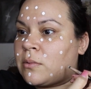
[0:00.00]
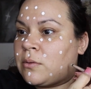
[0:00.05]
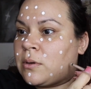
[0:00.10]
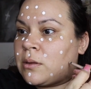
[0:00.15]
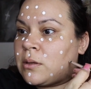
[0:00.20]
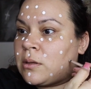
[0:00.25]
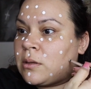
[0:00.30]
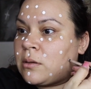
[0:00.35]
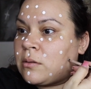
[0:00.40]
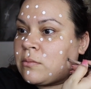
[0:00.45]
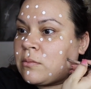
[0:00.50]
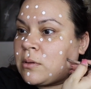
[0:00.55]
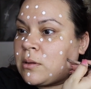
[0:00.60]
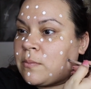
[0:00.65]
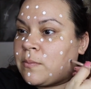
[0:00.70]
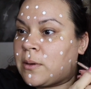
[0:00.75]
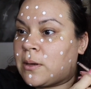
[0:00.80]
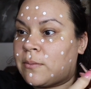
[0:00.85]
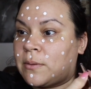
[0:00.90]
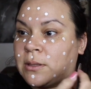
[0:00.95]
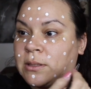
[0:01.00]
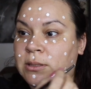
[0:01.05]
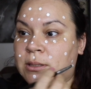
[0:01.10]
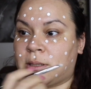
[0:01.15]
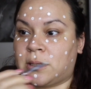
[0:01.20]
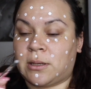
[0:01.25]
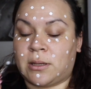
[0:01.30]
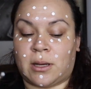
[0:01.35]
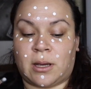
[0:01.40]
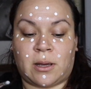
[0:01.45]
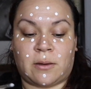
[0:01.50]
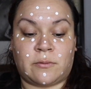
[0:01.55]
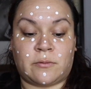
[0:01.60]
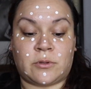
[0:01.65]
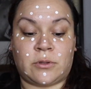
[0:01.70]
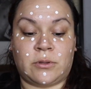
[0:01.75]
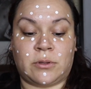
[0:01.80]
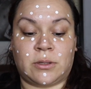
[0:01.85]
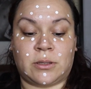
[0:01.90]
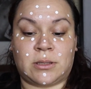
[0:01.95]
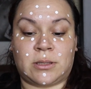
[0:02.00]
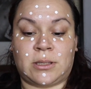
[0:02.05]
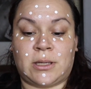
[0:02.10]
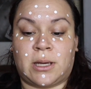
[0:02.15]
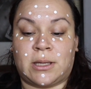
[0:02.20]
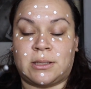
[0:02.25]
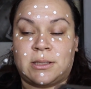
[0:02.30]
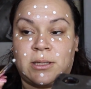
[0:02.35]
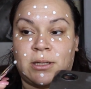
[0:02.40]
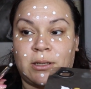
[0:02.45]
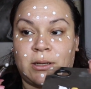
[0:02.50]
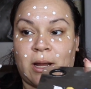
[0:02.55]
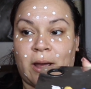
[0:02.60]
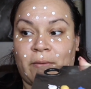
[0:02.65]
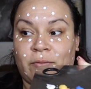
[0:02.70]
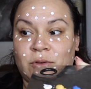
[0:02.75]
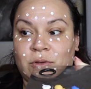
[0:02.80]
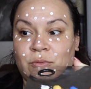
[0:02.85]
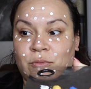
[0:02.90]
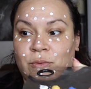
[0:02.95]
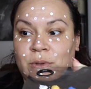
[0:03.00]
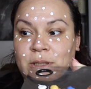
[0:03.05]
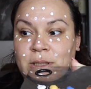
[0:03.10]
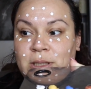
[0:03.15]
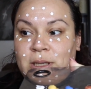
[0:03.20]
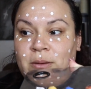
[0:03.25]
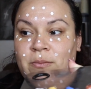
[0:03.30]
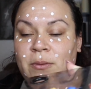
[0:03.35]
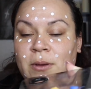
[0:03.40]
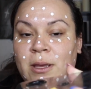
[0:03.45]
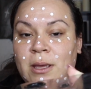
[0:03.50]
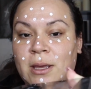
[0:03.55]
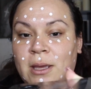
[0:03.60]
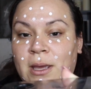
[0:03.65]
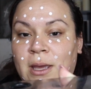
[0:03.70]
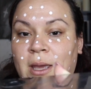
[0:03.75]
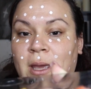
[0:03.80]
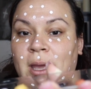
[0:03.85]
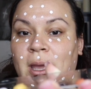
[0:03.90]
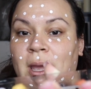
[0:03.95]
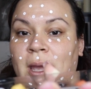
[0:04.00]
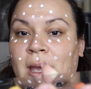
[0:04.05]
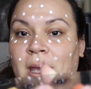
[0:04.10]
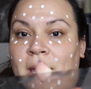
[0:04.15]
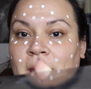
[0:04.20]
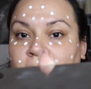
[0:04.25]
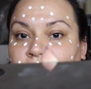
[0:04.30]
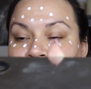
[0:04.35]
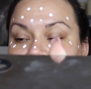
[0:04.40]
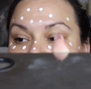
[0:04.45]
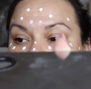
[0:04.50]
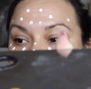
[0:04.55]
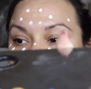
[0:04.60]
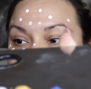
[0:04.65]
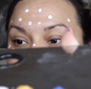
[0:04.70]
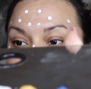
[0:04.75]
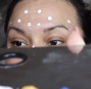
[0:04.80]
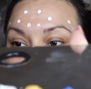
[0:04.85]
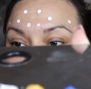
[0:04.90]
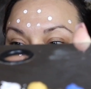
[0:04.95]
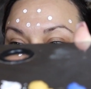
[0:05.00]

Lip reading: This is really pigmented. As you can see, I didn't have to redip, and I did